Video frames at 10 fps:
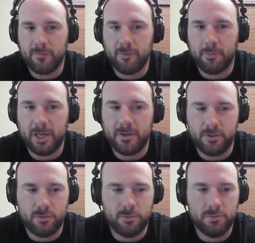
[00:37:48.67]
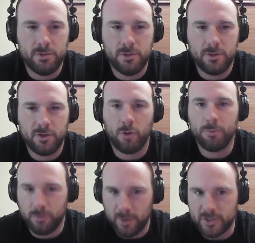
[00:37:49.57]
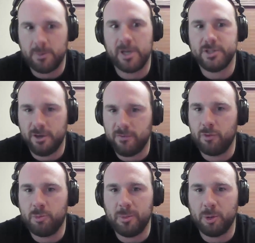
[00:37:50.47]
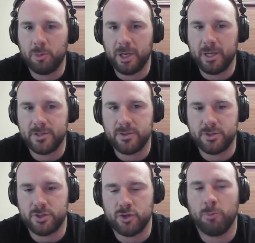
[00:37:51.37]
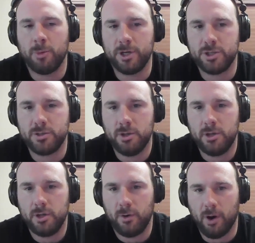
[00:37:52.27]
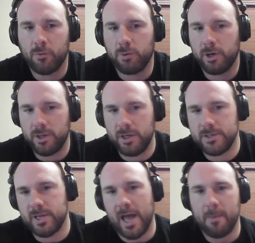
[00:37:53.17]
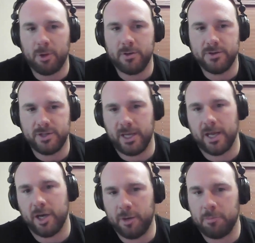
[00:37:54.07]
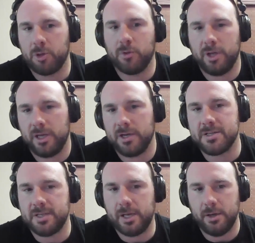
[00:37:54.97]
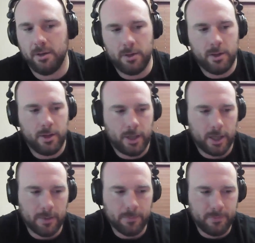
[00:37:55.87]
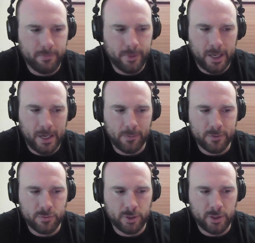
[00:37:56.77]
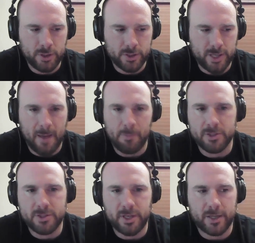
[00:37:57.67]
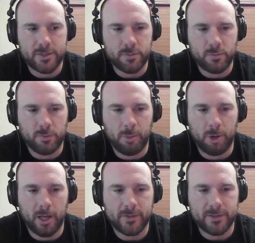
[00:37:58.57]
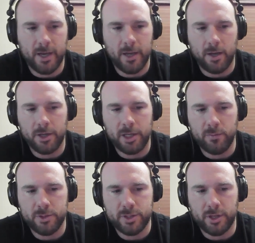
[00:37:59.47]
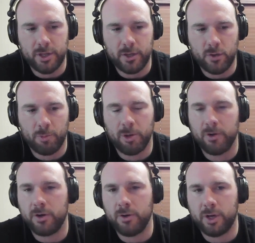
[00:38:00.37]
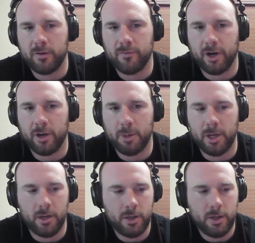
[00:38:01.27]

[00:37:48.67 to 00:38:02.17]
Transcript: for me to comb through resumes and interview people, because there's just so much groundwork that needs to happen to get an employee in a seat. And it was really just happenstance when we brought Ty on. He was in a corporate recruiting environment,